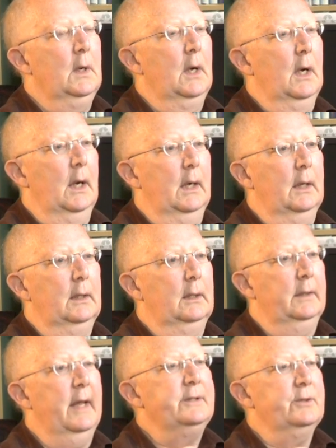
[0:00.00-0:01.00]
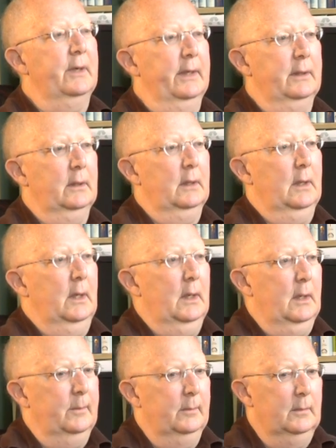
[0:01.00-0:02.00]
Uh, that's right. Okay.
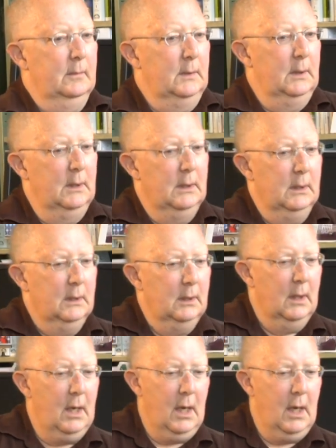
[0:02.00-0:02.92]
Um, okay.